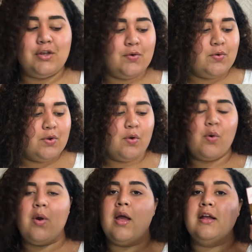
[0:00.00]

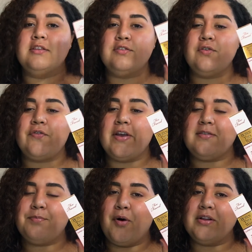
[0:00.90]
new Too
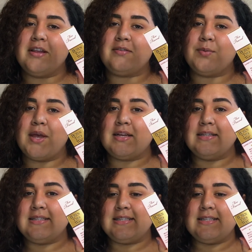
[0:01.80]
Faced Born This Way
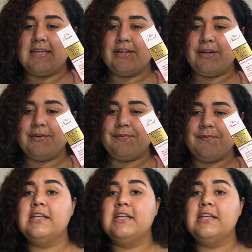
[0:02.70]
concealer.